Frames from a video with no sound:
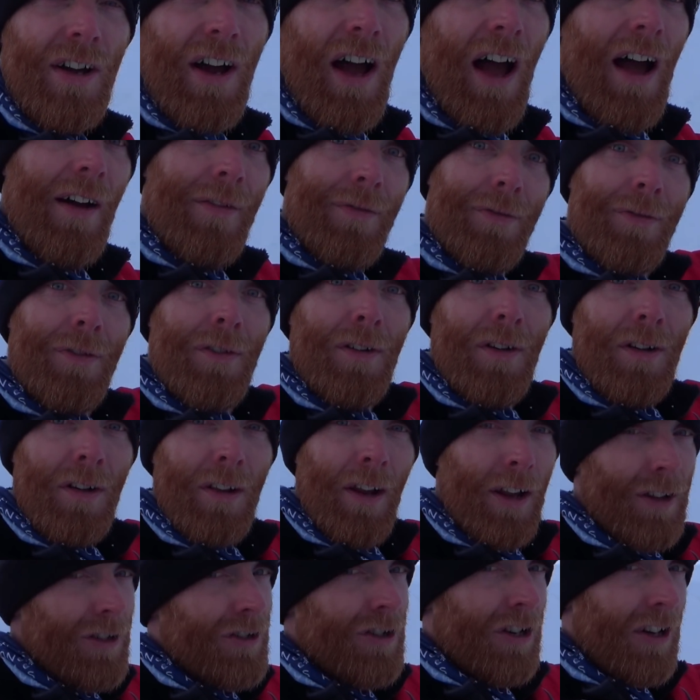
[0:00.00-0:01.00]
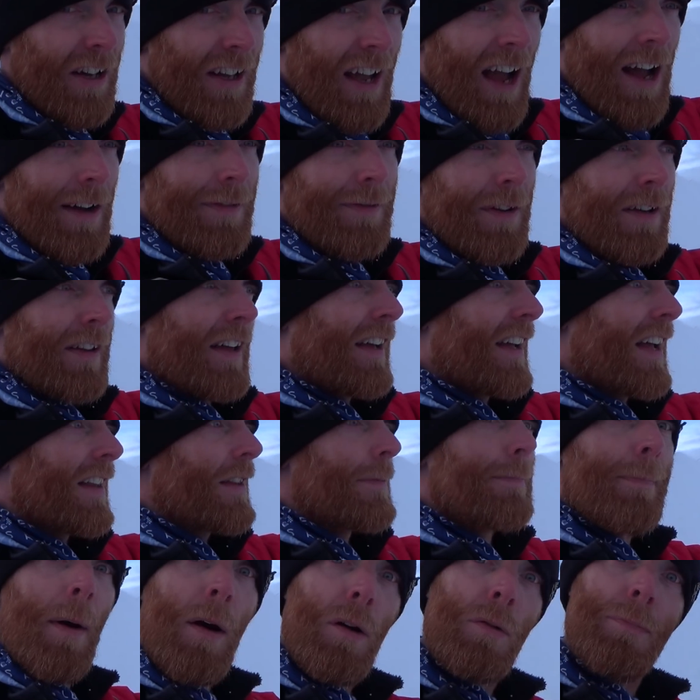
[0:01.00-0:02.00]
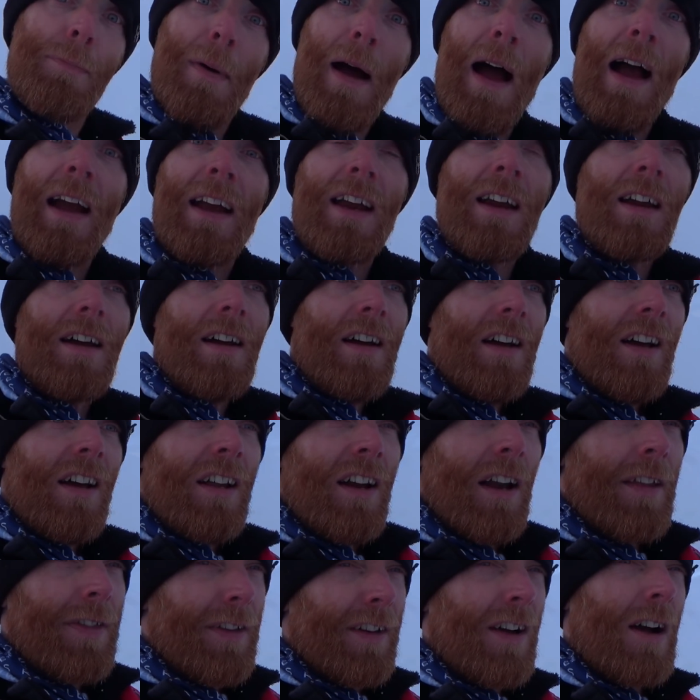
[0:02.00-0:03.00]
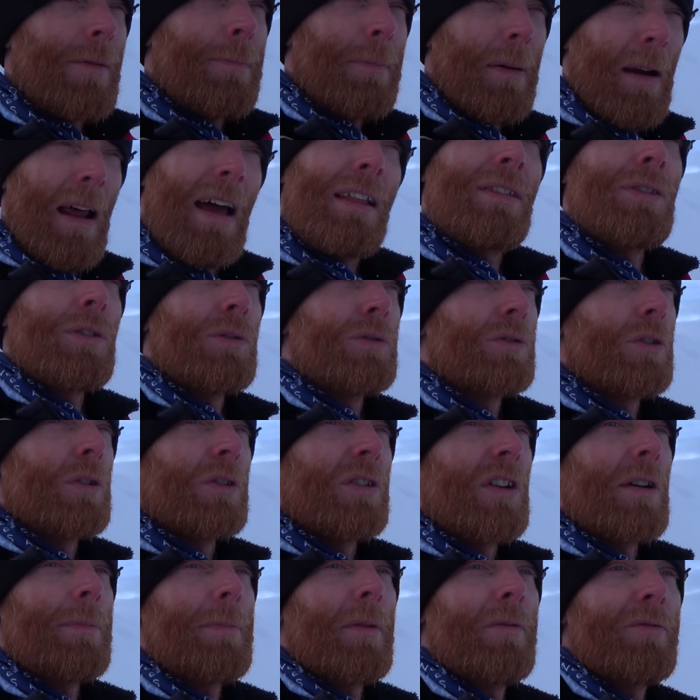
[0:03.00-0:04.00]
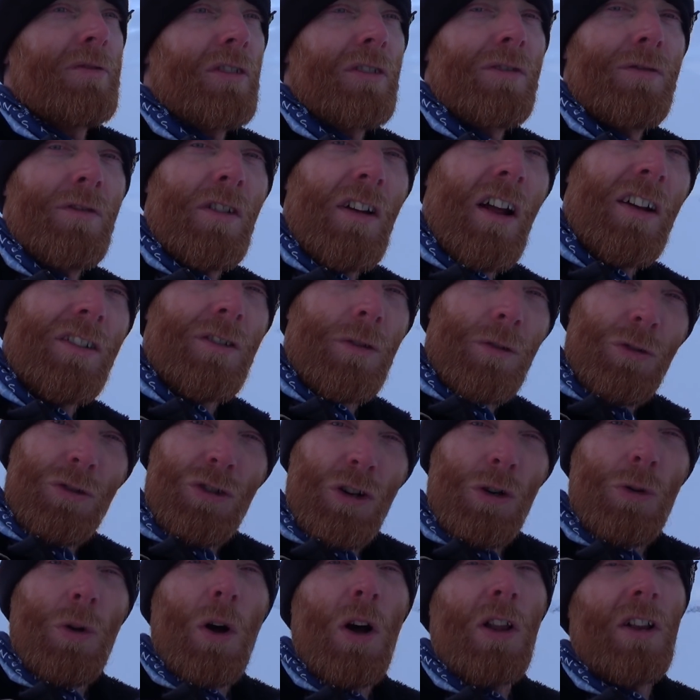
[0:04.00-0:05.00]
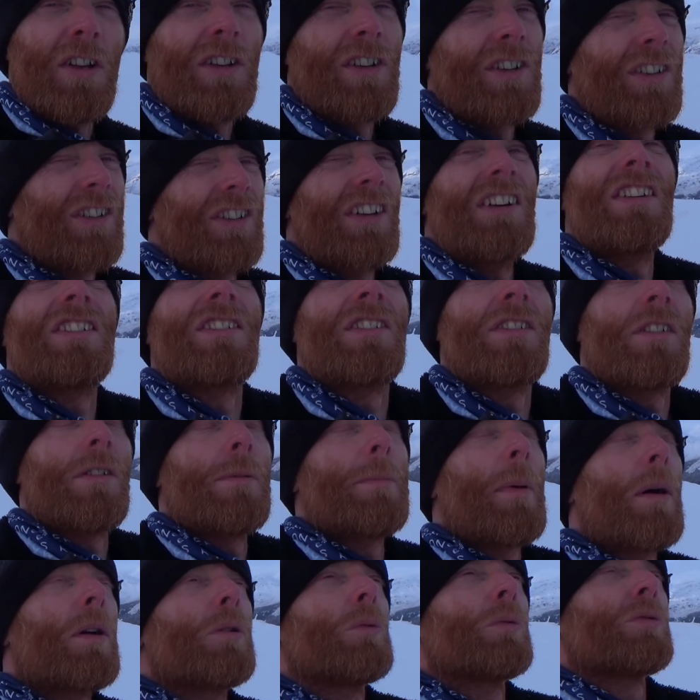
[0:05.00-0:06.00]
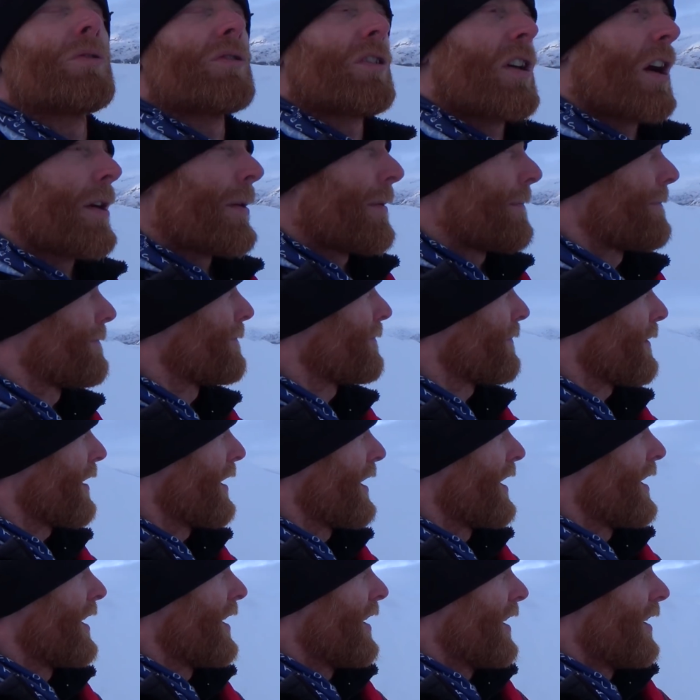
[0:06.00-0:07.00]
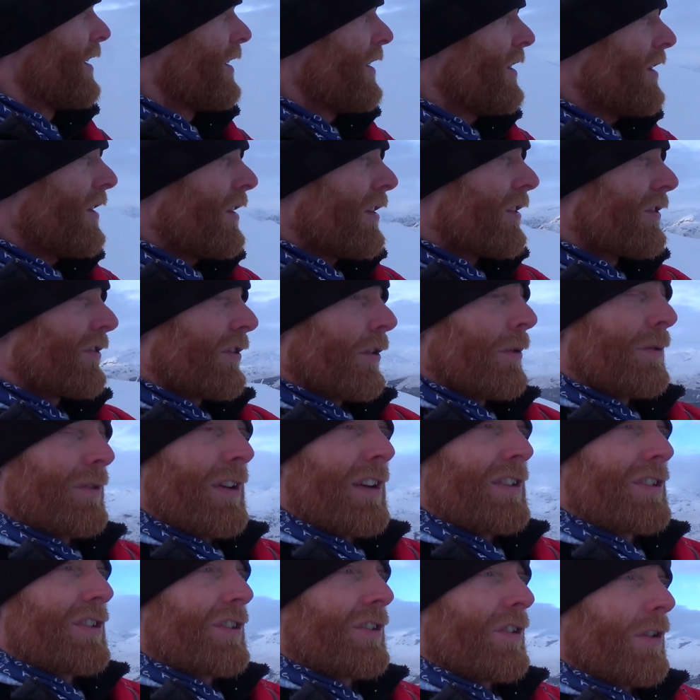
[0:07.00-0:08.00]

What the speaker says: have lunch at the cafe and then get the boat back. And I think I planned on doing that, but didn't realise it was too early in the season and the boat wasn't going. So it was actually,